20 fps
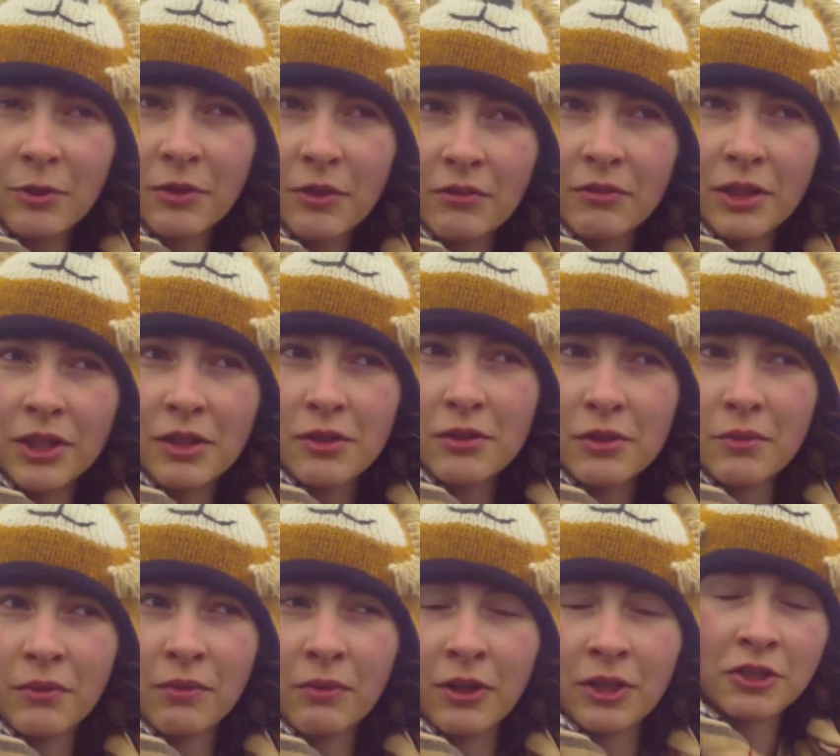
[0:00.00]
of your videos
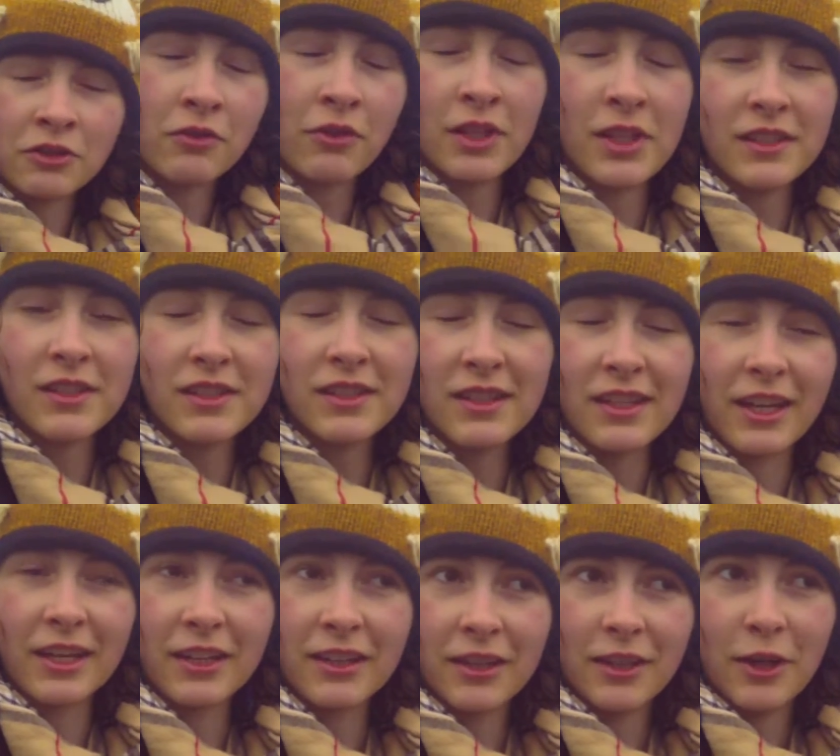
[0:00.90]
with French phrases
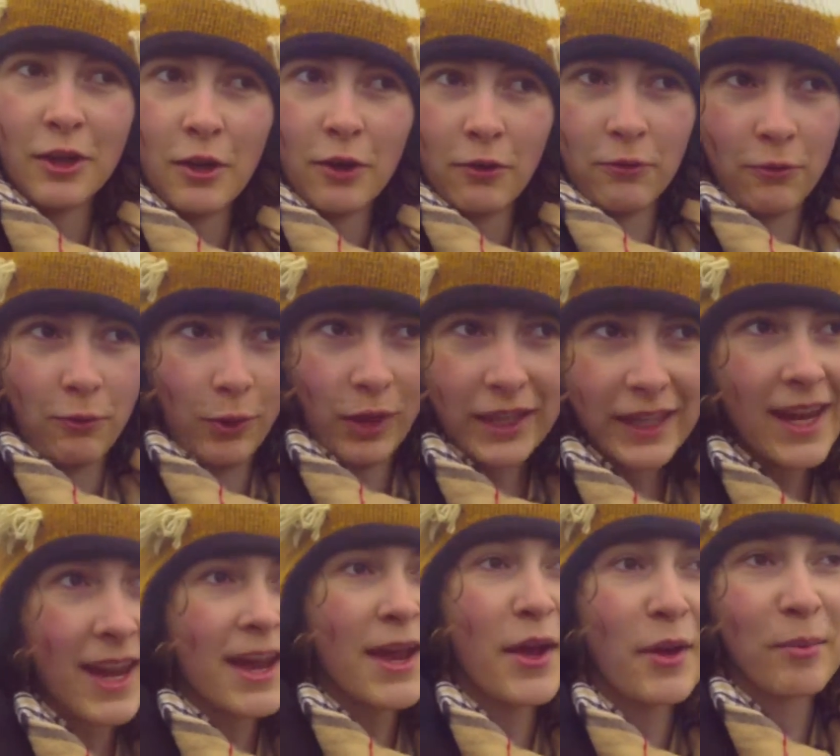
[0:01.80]
like "foule
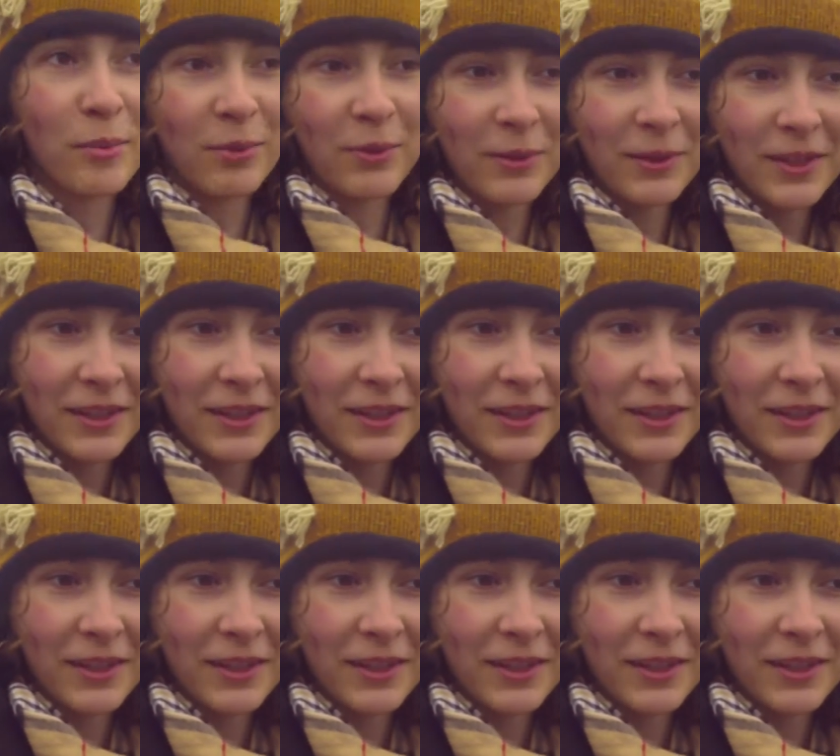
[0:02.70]
camp."